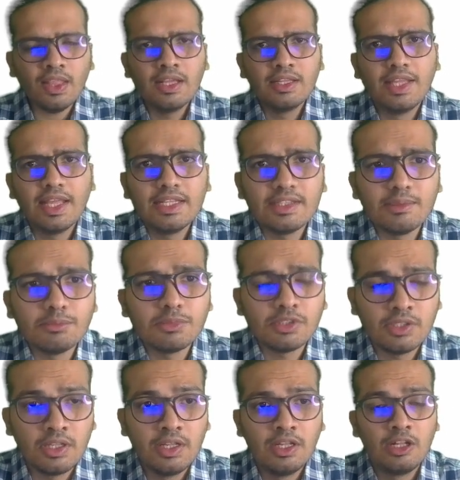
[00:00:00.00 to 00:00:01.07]
Then comes
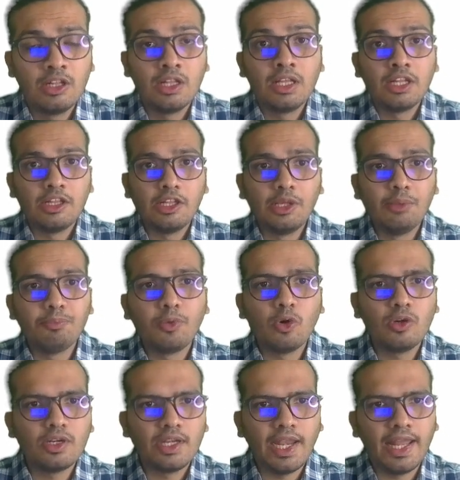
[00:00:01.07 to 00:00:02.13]

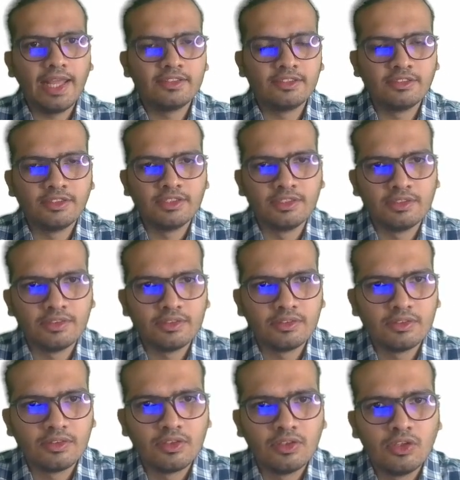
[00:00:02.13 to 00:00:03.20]
import licensing.
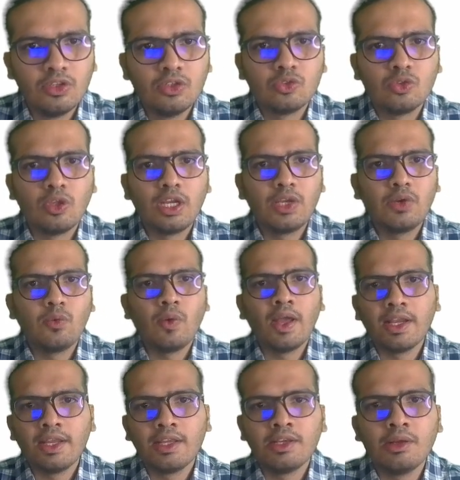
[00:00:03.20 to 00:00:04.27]
So
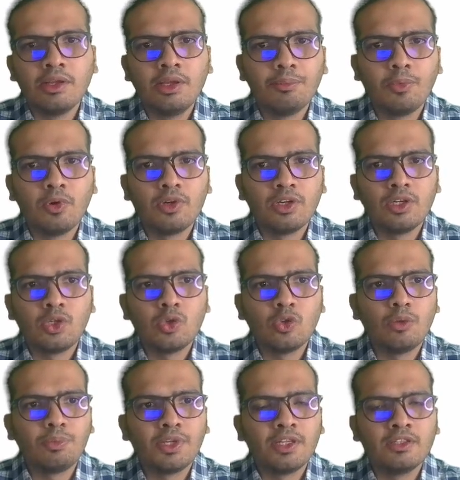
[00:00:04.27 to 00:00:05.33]
requiring importer to
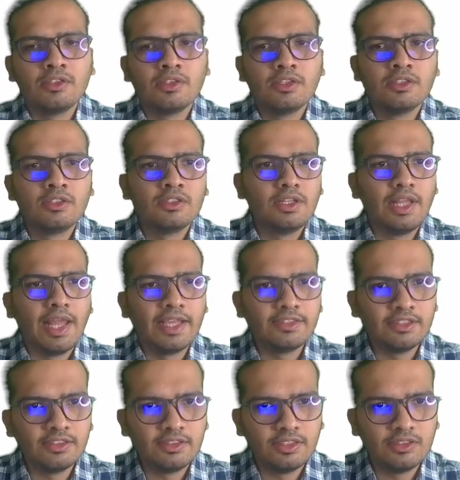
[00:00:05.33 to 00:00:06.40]
obtain
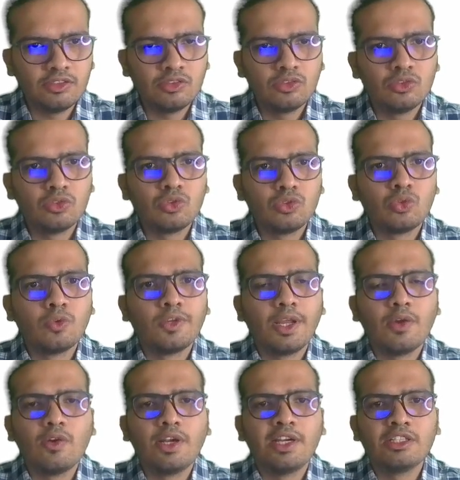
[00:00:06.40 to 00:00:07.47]
licenses to
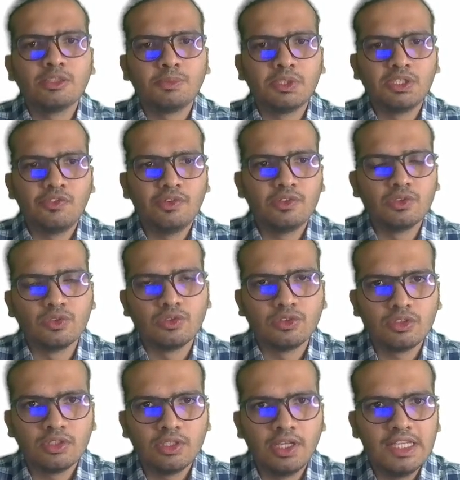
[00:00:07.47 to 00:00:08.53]
regulate specific
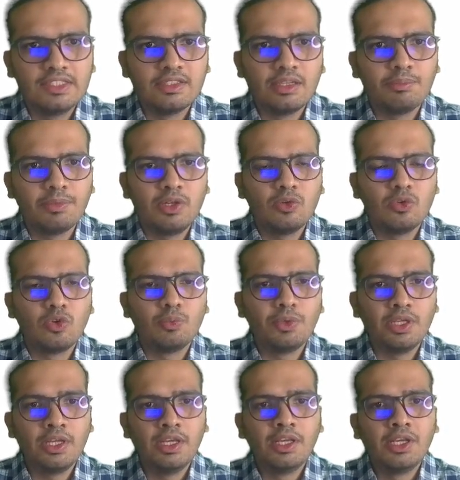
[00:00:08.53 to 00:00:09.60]
goods. Example could
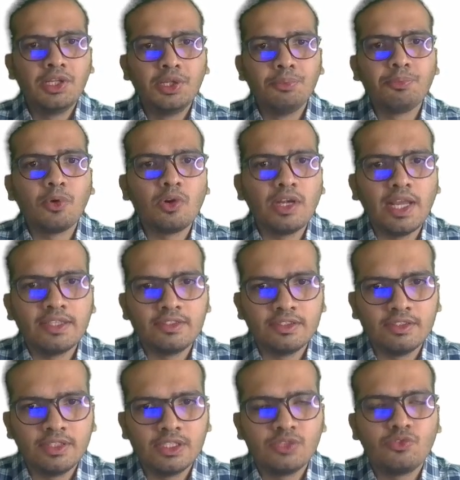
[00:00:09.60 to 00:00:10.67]
be import
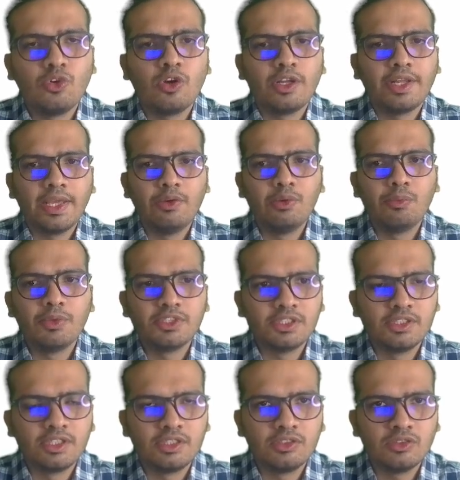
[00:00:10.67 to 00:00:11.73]
licenses for heavy
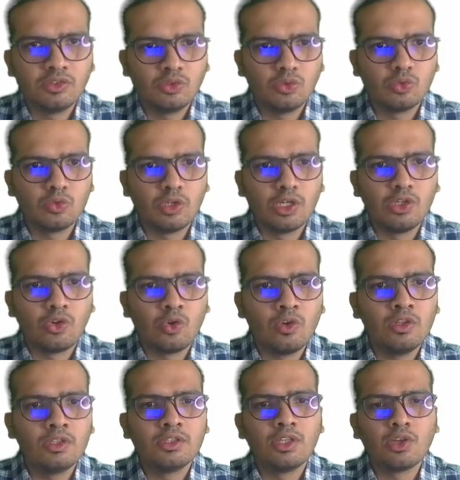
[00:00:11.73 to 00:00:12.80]
machineries to
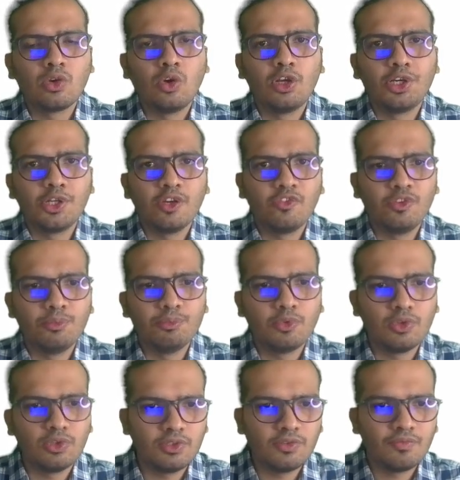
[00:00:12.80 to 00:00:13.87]
control the quality of import.